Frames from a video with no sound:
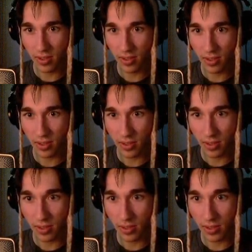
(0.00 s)

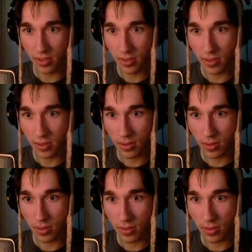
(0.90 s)

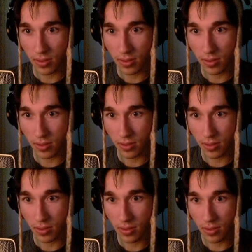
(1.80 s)

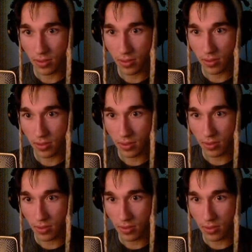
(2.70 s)

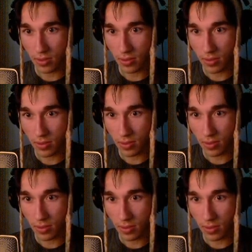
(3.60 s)

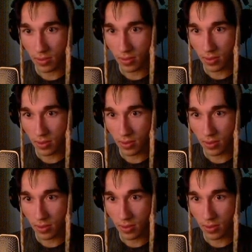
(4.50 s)
(no one is talking)